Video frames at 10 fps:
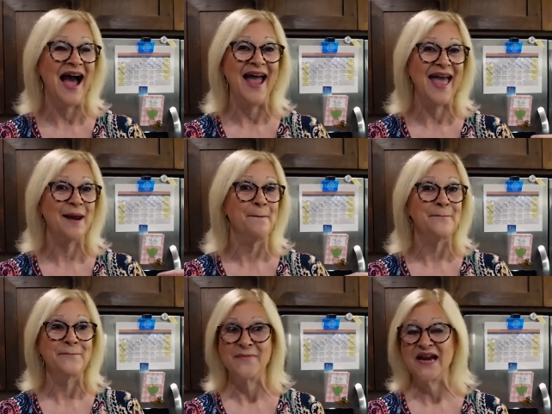I had
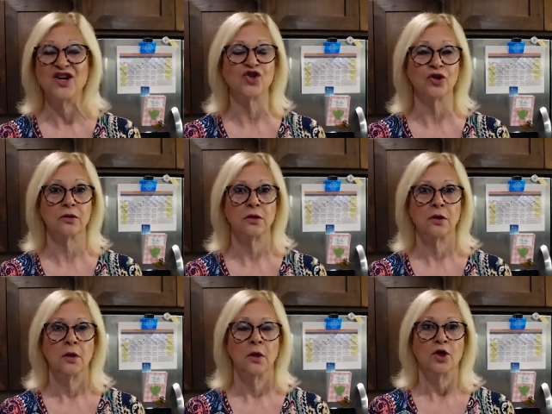major,
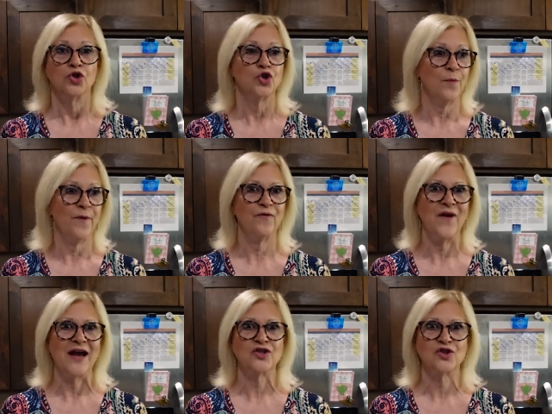super
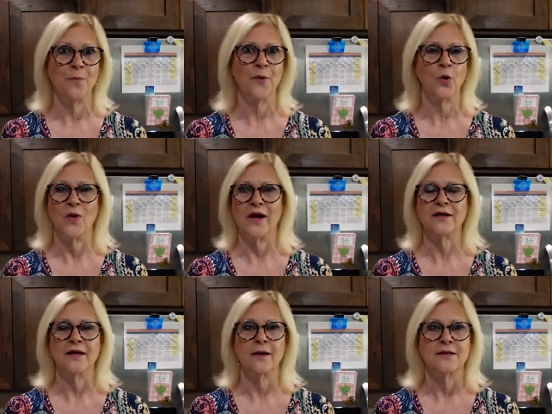fast, super
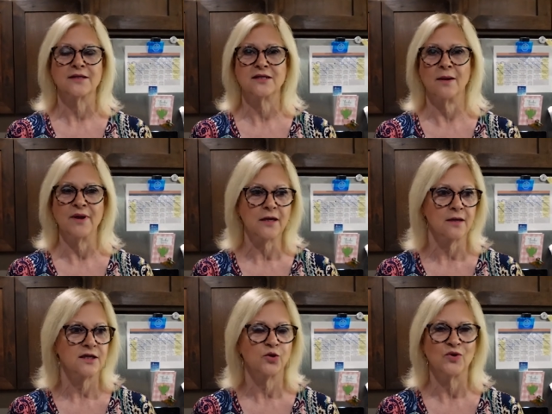quick, stomach
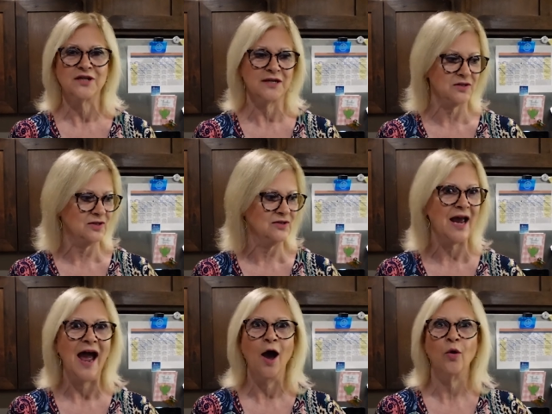to intestines,
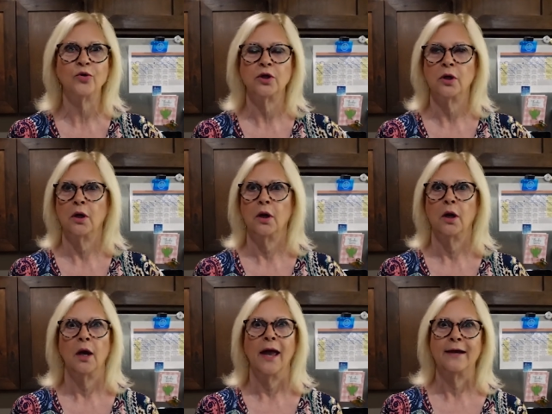out
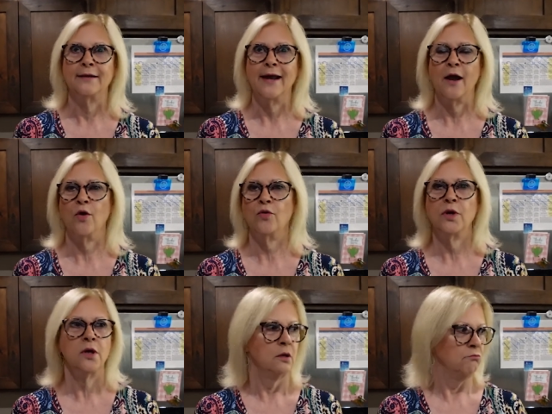and down